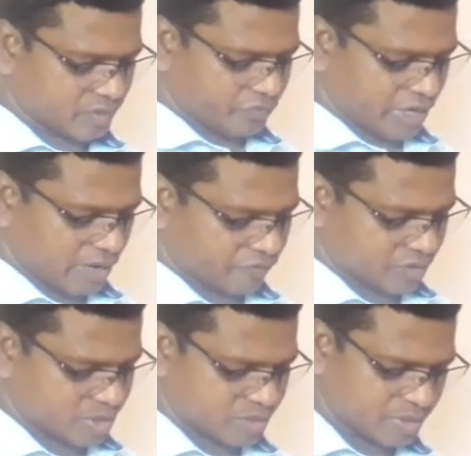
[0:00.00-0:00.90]
We have
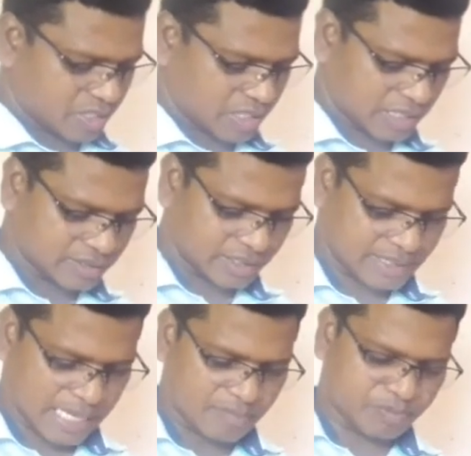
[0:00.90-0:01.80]
similar other
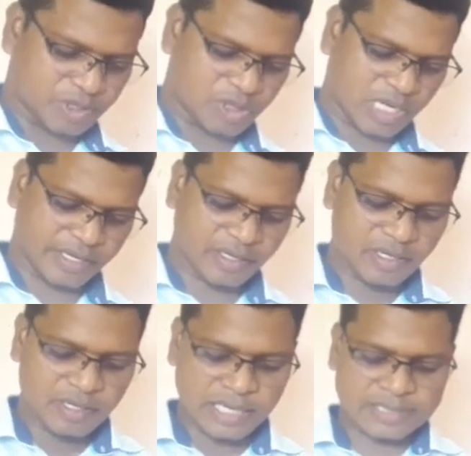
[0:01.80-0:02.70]
examples like,
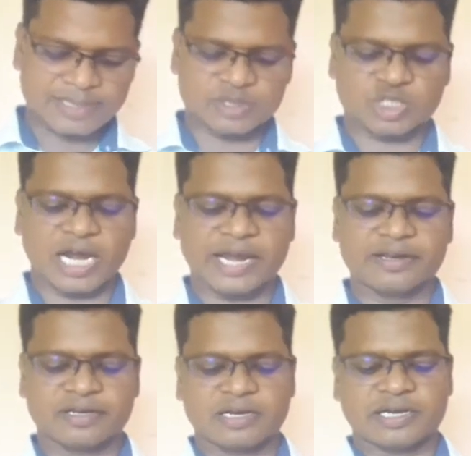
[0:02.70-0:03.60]
as a
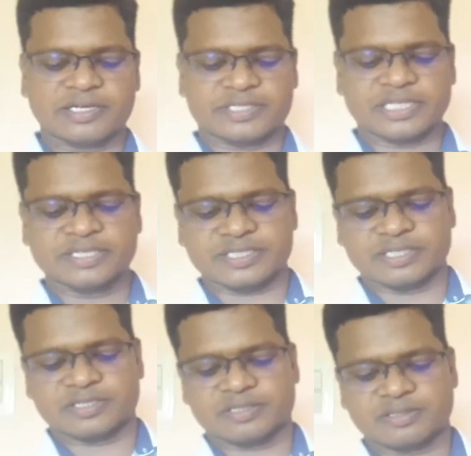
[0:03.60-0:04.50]
child I
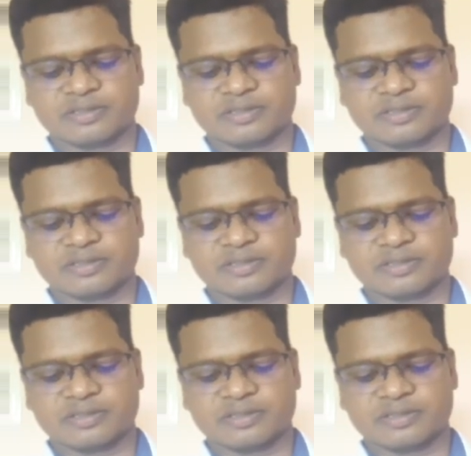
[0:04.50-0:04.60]
attended